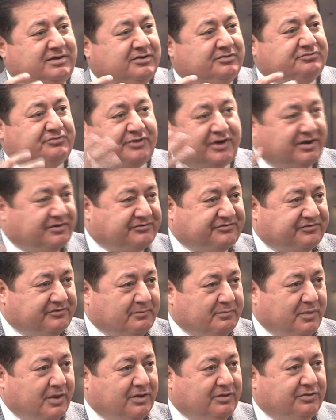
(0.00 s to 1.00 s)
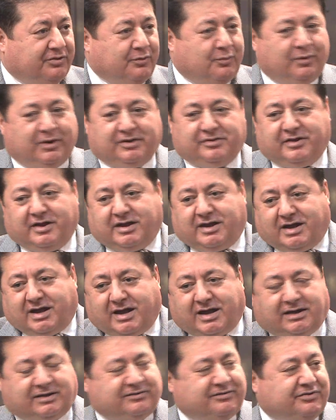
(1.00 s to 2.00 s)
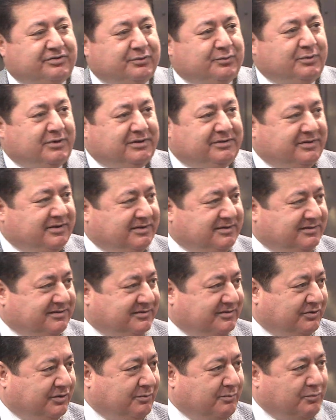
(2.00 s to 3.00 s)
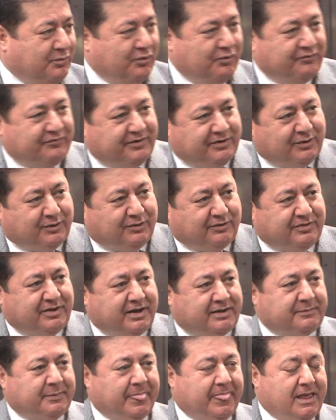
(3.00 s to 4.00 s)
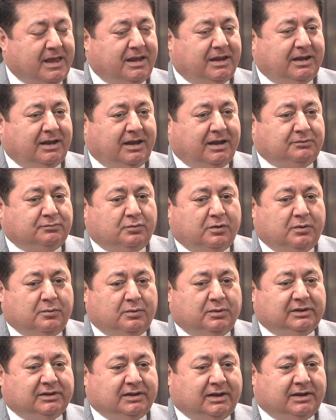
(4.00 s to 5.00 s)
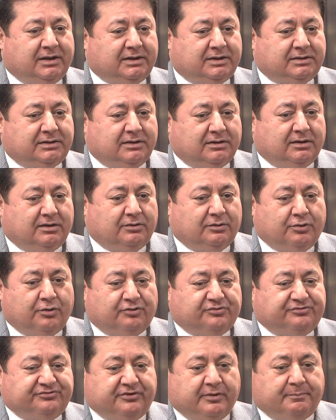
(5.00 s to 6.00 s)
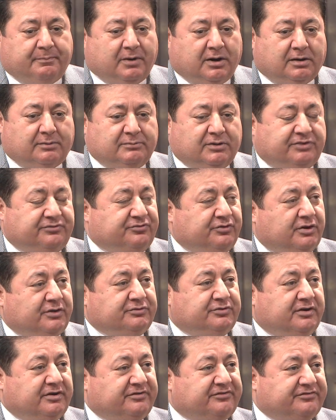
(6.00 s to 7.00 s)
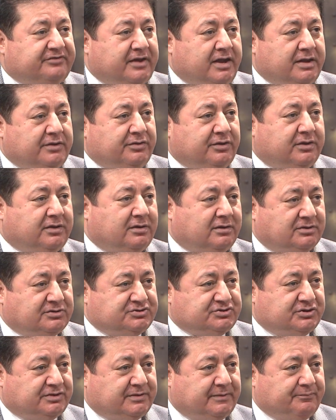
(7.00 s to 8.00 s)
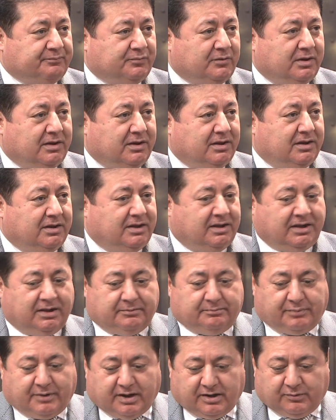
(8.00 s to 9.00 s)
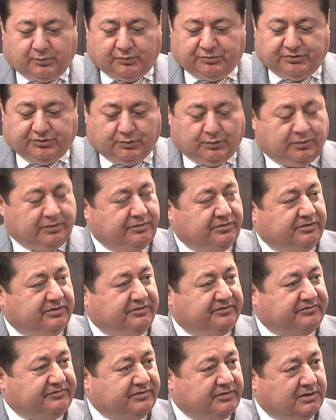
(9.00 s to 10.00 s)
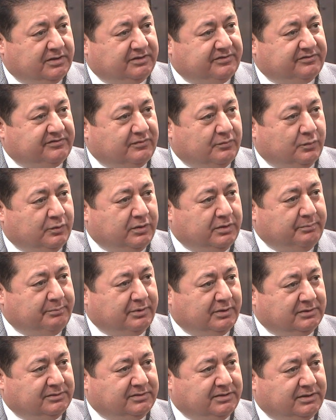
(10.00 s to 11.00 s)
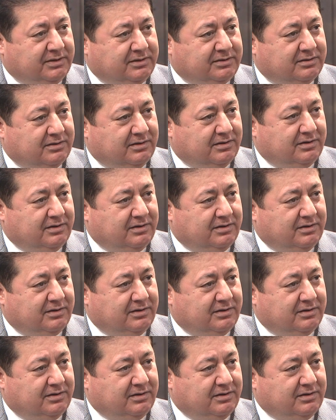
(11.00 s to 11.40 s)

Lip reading: dress, the way they act, the way they, you know, move and all that. And we would like those departments to understand the culture. And by doing these things, we're building